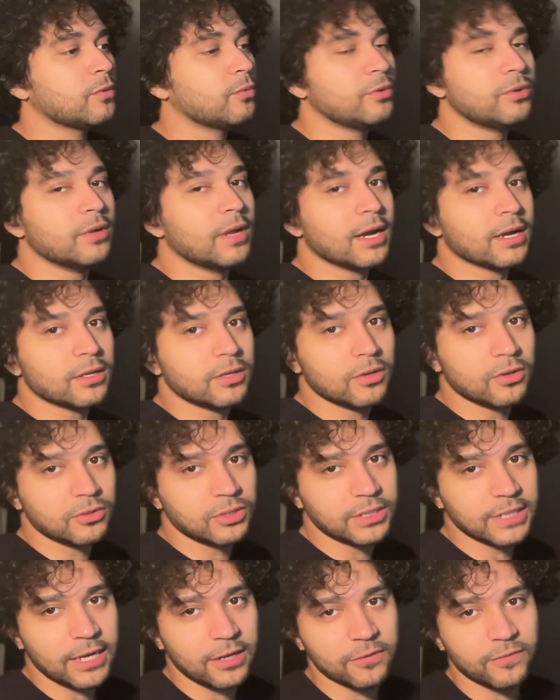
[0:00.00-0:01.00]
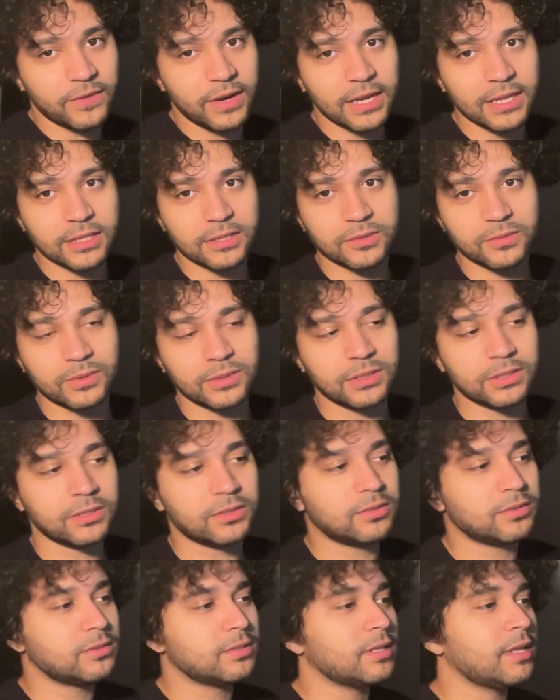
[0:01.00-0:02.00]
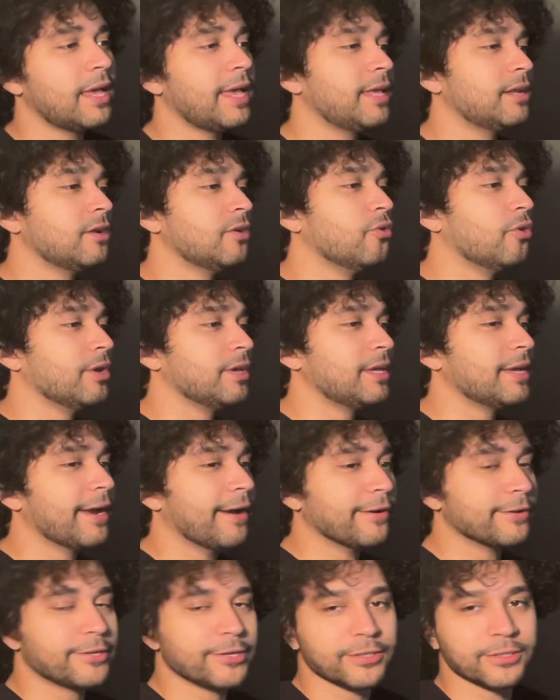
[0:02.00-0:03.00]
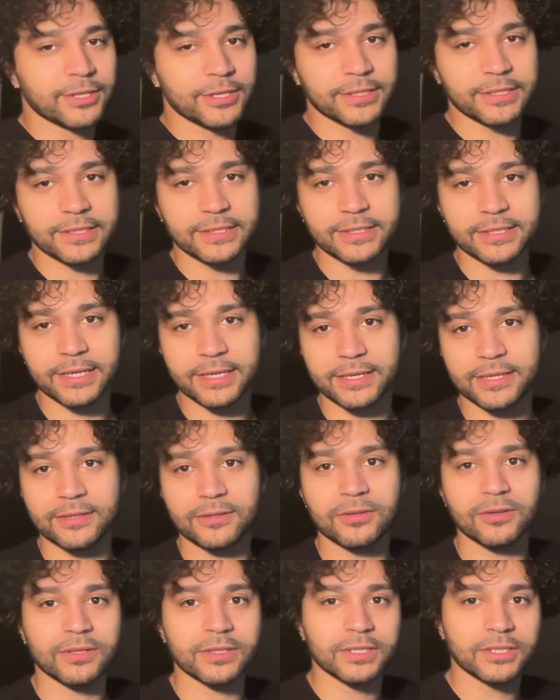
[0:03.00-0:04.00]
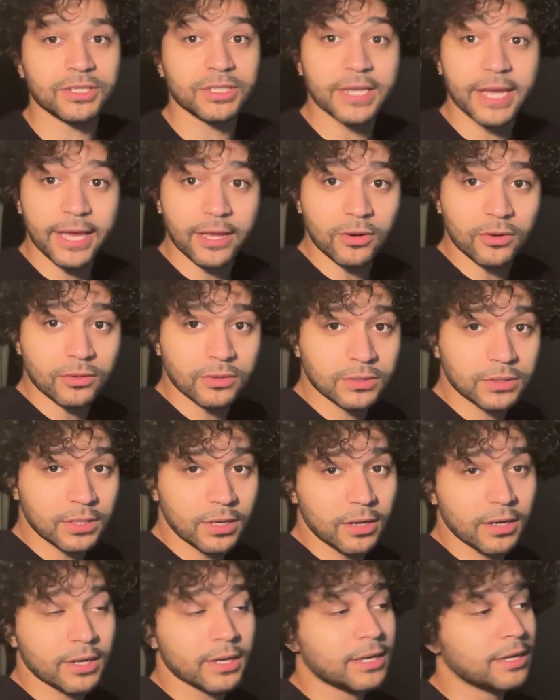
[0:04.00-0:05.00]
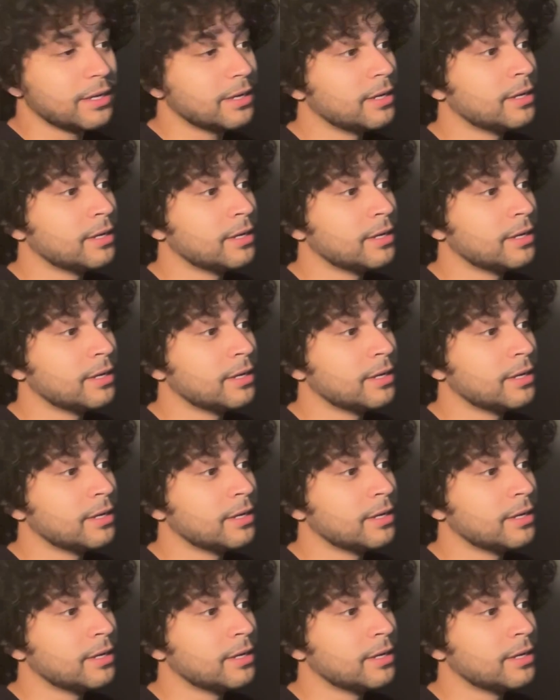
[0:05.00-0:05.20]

We do not condone child violence. We just hate annoying characters on this site, on this channel. Sorry.